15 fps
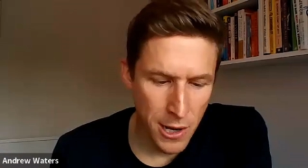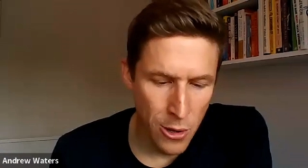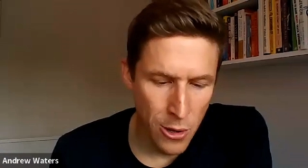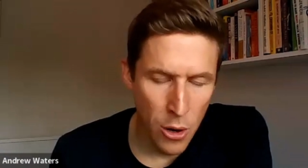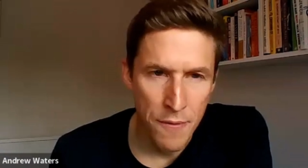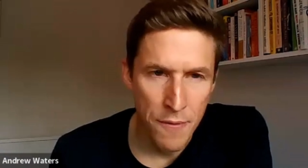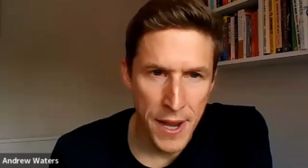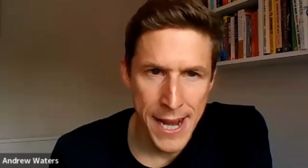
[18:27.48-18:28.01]
seen a
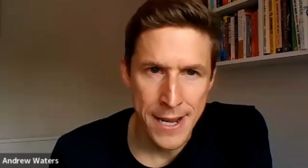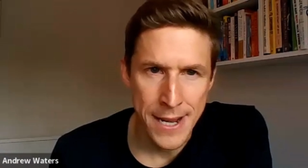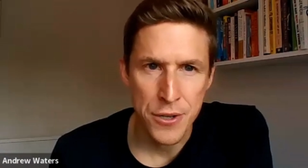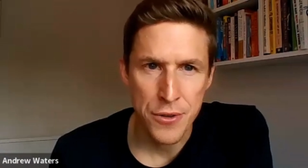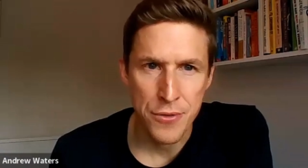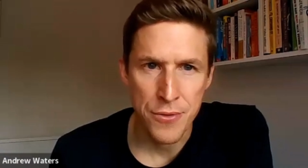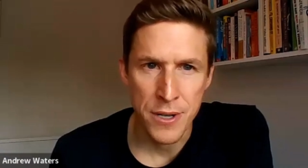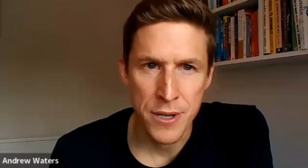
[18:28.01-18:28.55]
lot of
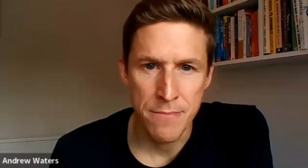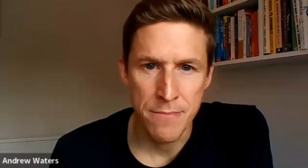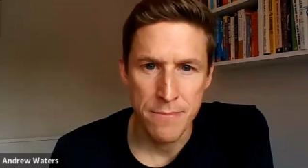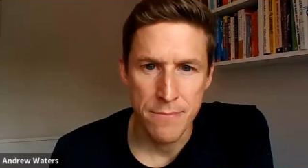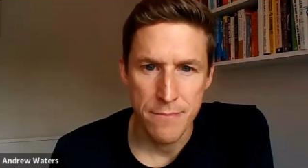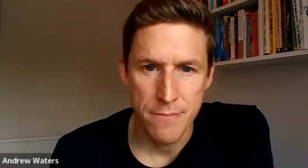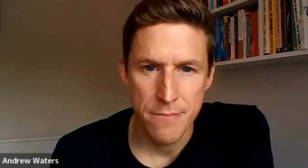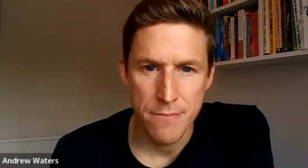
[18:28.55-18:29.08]

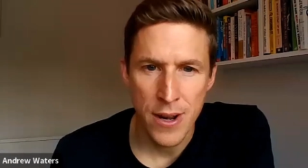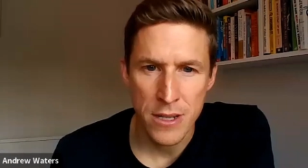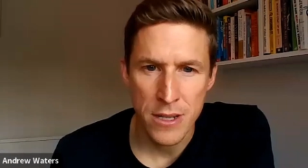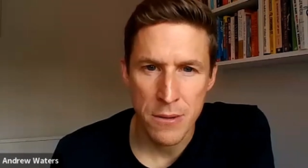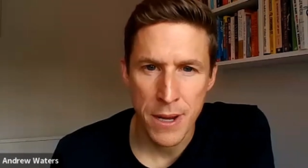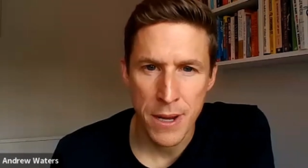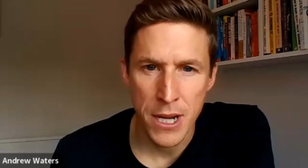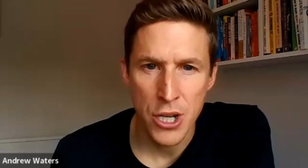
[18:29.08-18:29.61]
interim
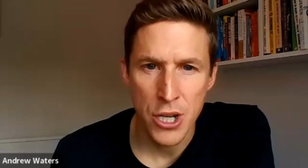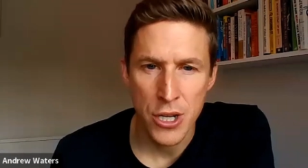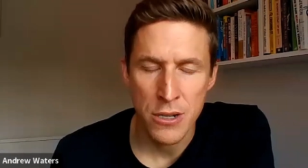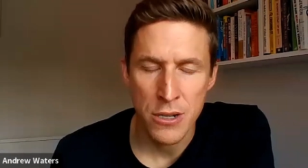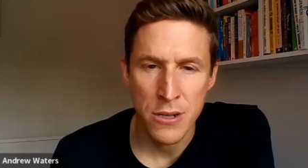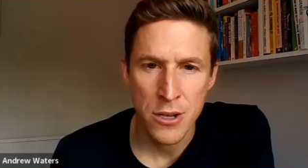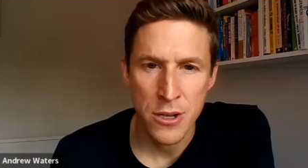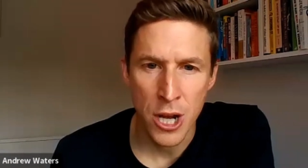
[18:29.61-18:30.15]

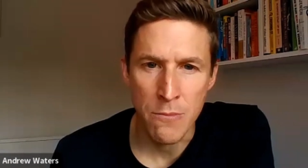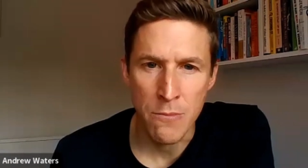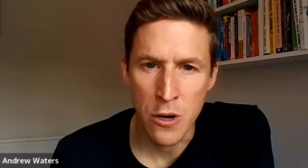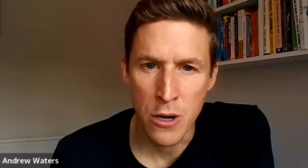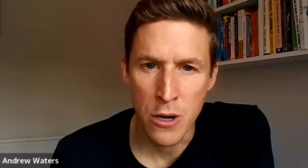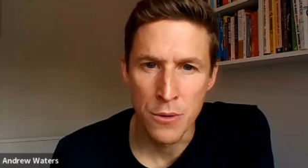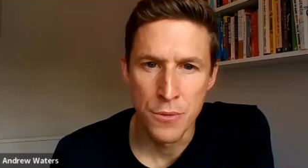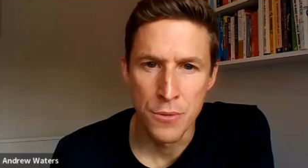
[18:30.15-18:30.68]
transformation
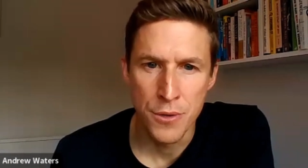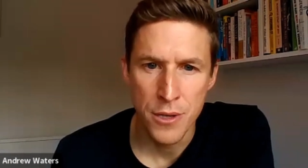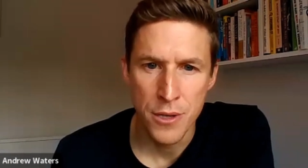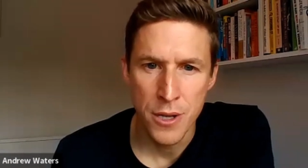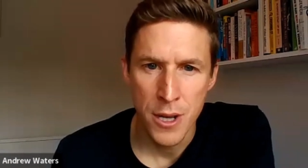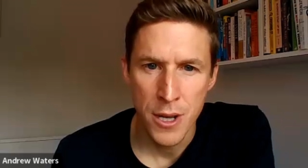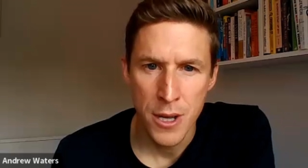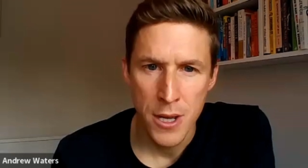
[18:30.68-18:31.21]
type
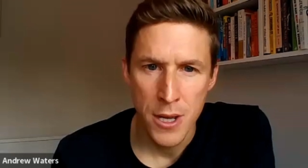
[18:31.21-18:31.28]
roles.